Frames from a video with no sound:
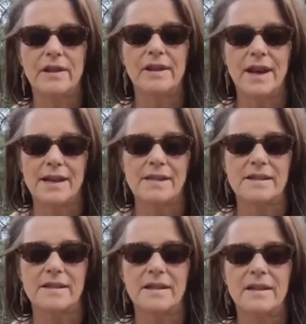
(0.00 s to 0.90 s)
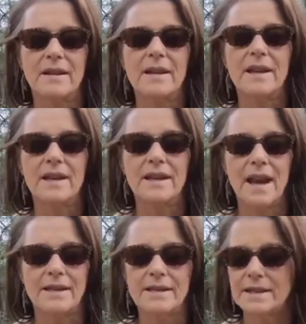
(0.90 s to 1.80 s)
Yes.
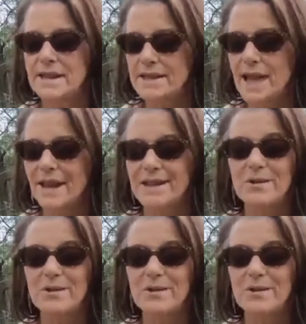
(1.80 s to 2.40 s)
Yes, that's exactly.